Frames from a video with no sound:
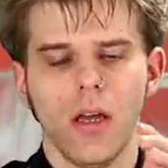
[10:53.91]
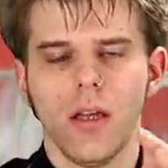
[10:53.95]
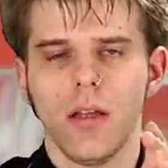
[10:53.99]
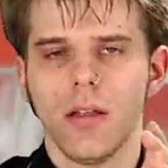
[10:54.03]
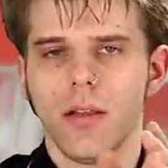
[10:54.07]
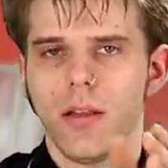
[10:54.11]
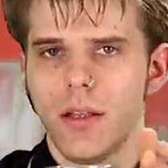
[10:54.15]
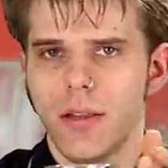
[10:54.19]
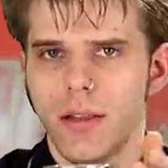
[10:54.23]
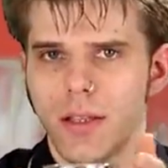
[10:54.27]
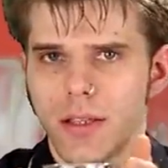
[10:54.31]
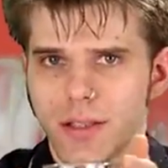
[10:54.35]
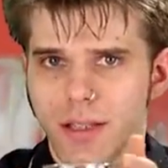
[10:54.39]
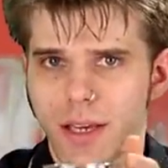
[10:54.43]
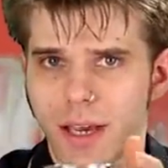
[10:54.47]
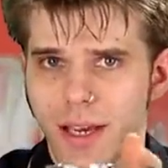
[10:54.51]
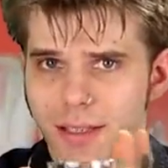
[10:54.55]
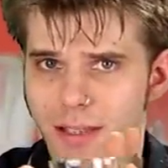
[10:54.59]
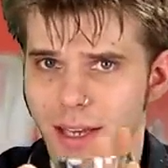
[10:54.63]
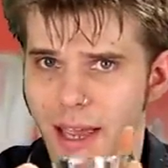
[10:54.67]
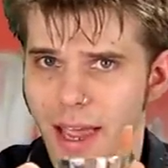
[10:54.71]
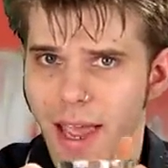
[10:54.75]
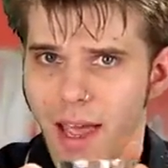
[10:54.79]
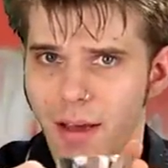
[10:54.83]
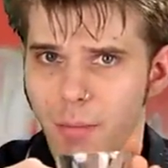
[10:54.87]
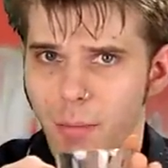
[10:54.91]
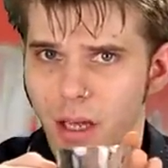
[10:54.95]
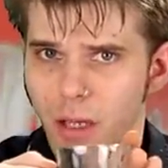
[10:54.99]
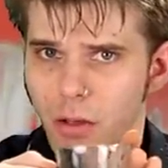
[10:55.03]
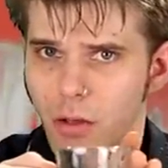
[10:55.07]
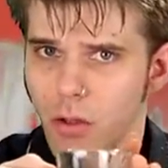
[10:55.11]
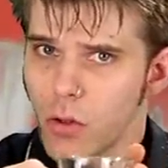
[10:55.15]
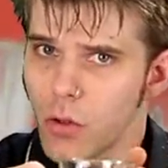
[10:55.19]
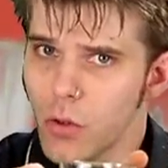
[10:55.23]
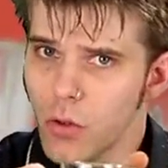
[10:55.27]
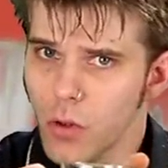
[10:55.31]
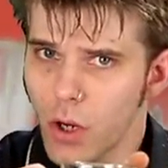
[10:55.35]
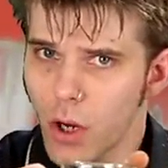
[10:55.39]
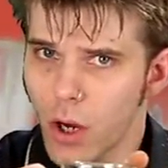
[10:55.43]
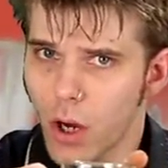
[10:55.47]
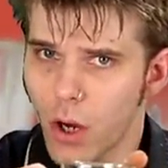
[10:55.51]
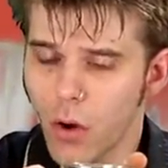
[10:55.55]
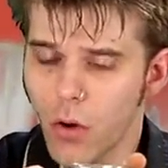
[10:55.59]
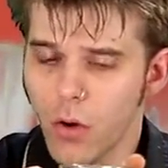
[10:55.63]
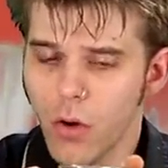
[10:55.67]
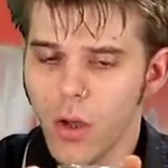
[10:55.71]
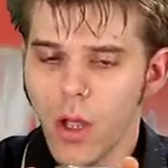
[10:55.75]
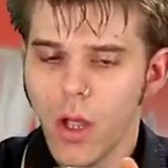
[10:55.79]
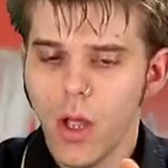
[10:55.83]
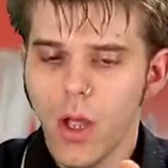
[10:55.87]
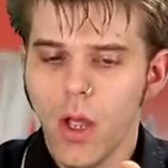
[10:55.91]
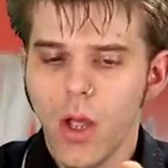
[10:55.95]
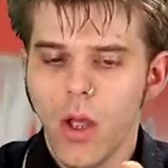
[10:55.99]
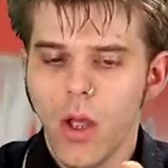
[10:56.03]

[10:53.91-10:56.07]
In this case, I have my lungo,